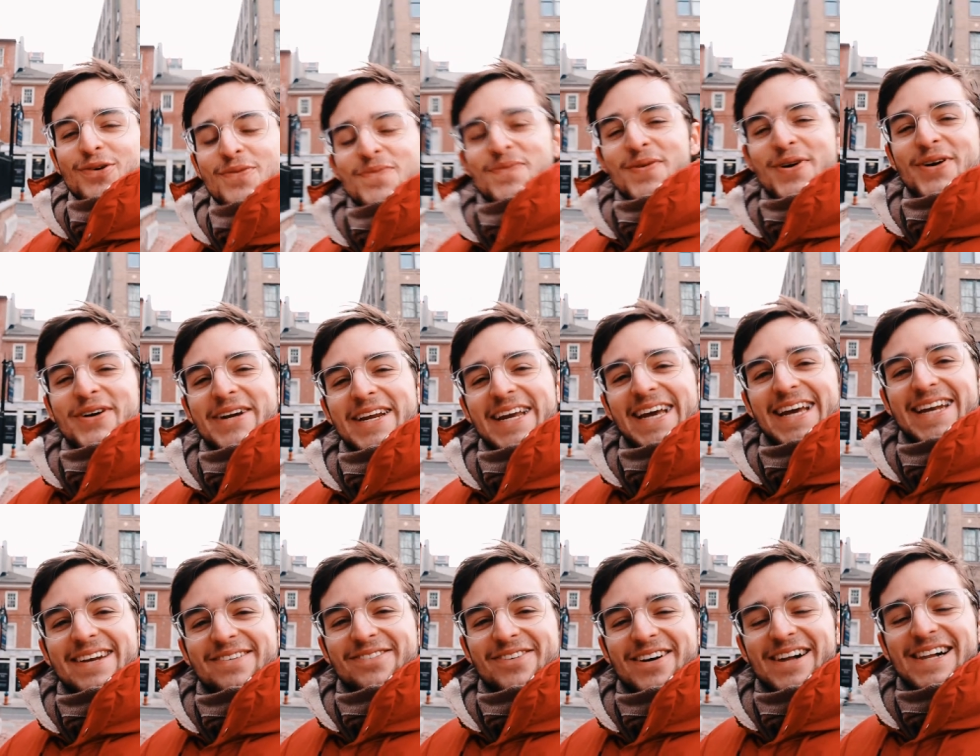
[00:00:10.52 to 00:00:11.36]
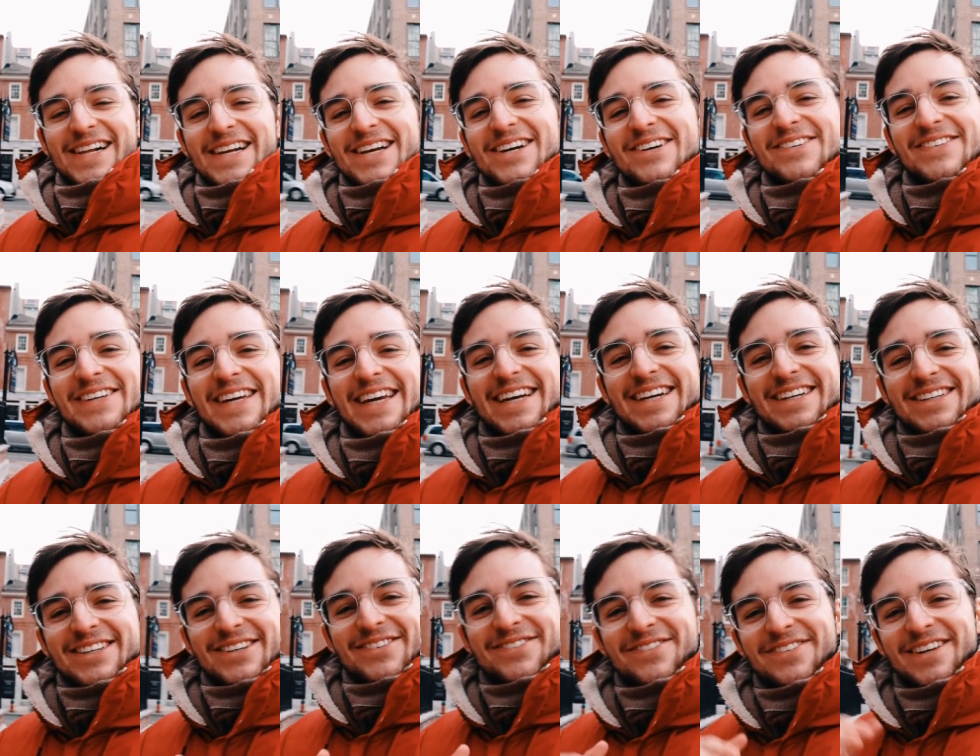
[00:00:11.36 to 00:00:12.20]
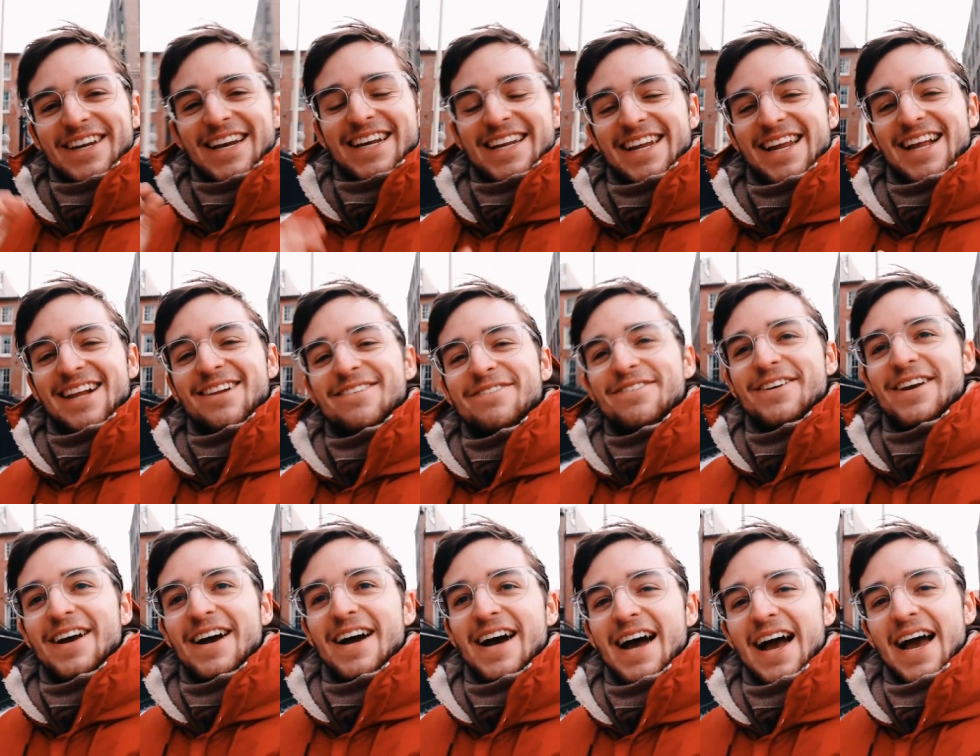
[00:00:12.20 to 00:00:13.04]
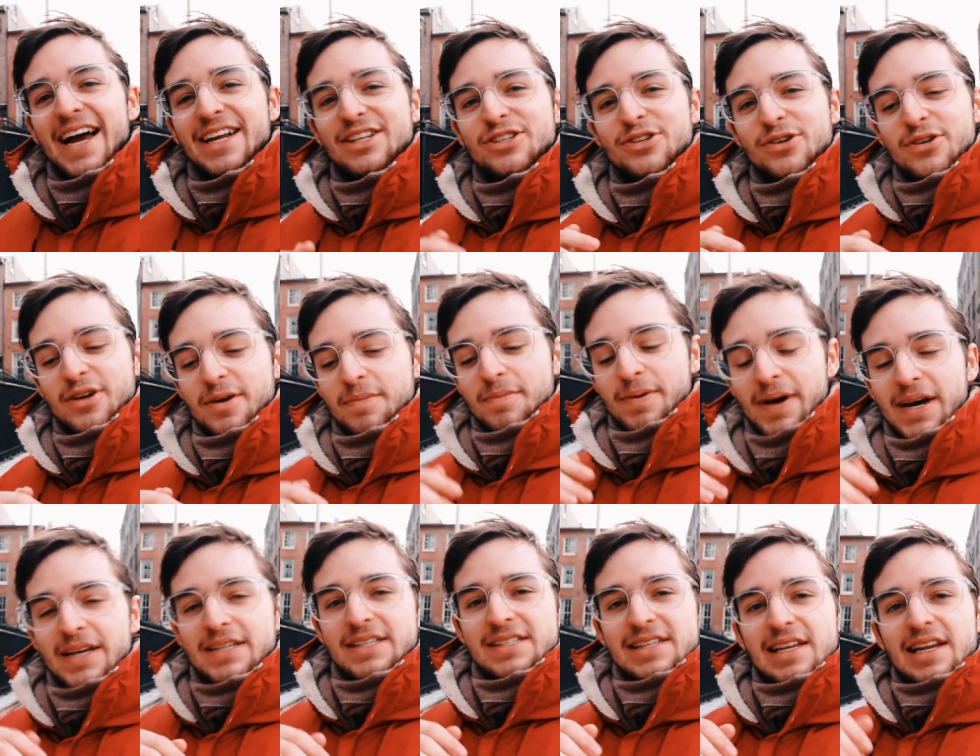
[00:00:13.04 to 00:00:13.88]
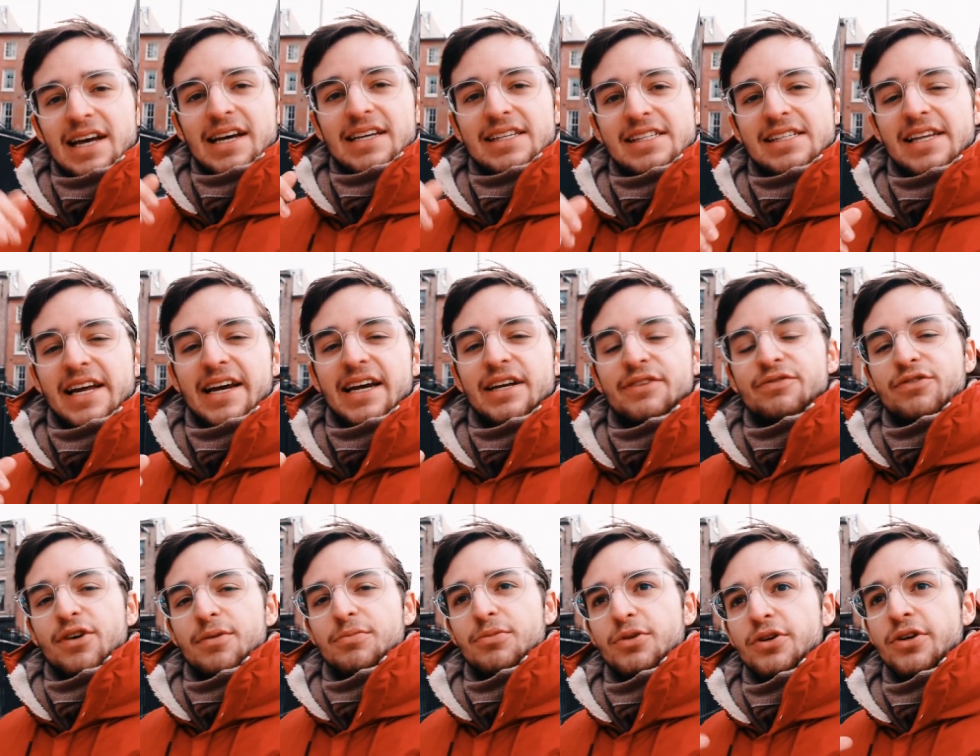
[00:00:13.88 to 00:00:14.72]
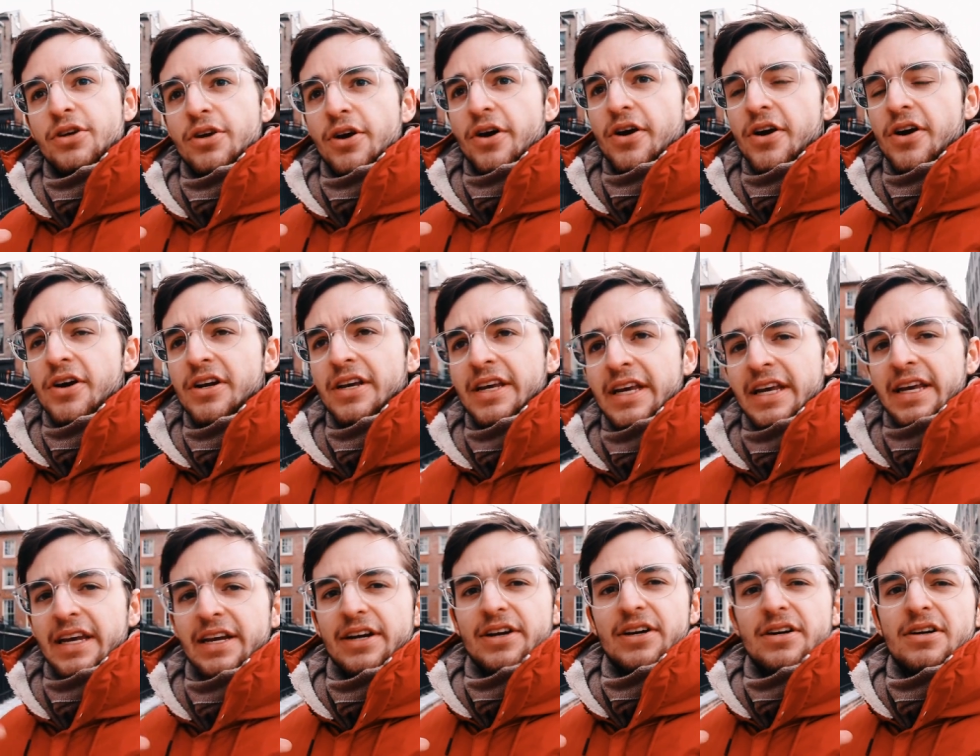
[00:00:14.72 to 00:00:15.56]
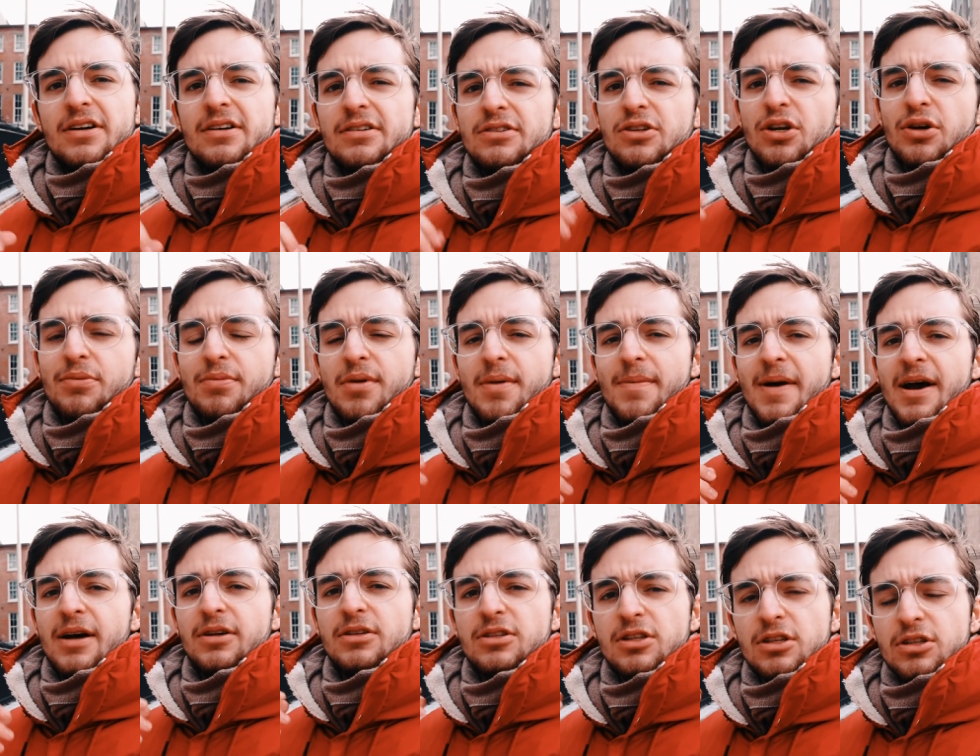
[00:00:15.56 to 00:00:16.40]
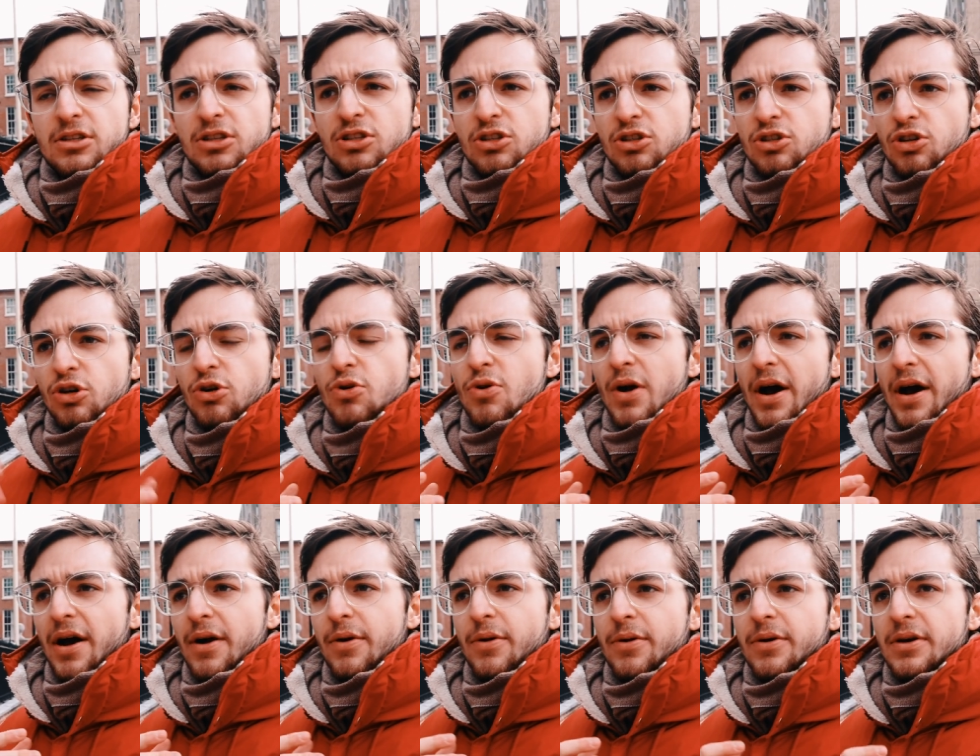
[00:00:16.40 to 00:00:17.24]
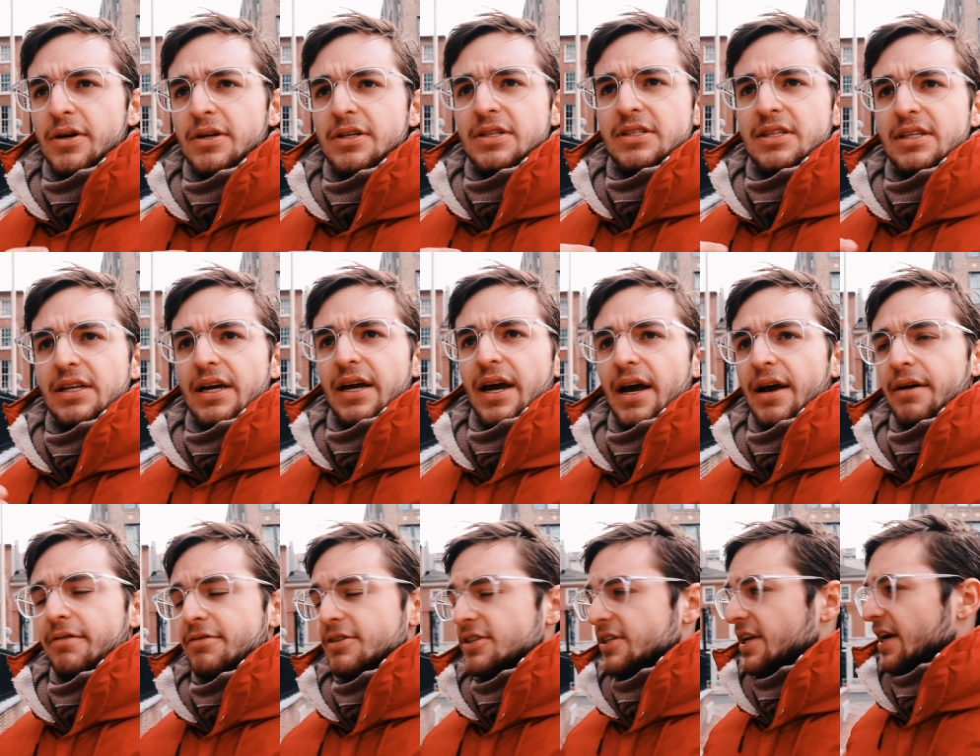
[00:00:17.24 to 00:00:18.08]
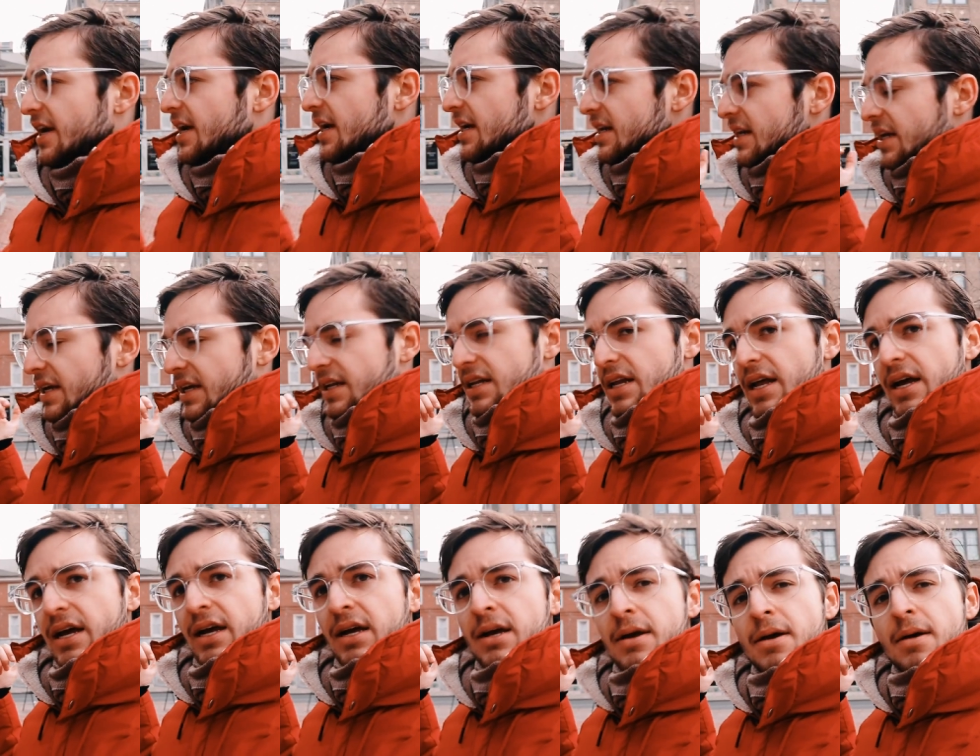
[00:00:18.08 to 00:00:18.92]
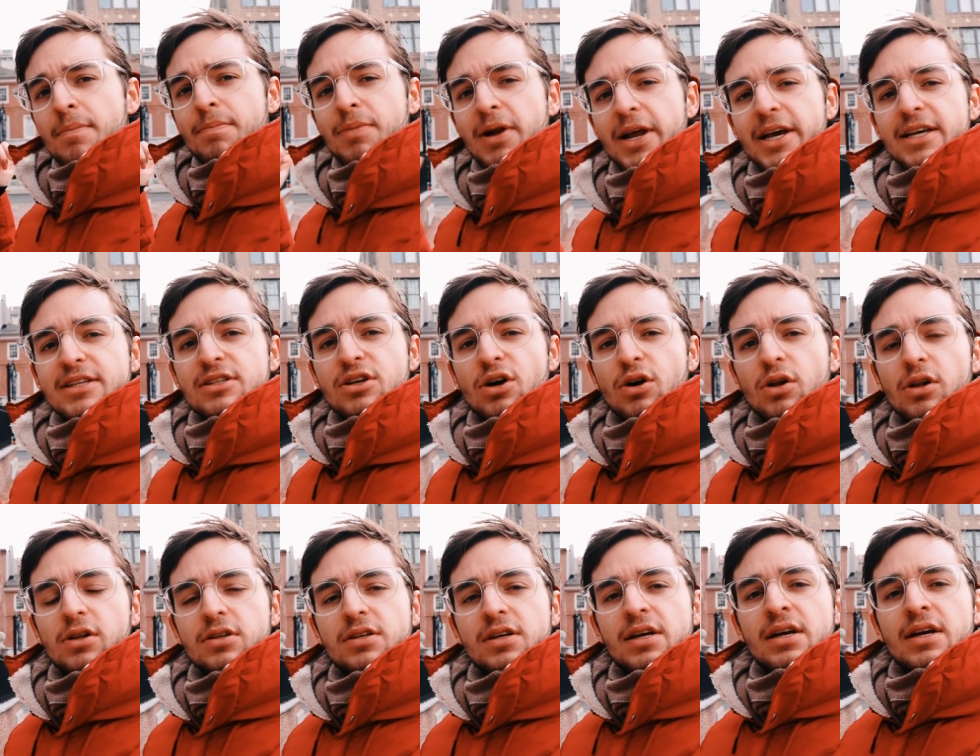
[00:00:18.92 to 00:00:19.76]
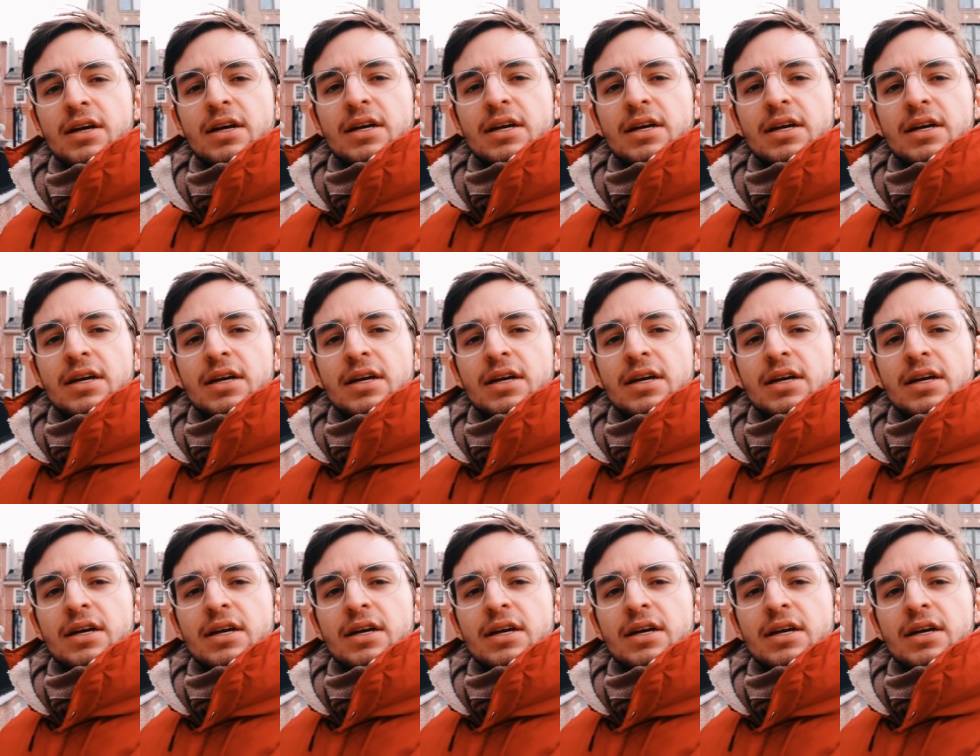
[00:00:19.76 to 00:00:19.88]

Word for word: morning and welcome here to Philadelphia. I took a bus last night from New York here. It took me about two hours. I've stayed in a place called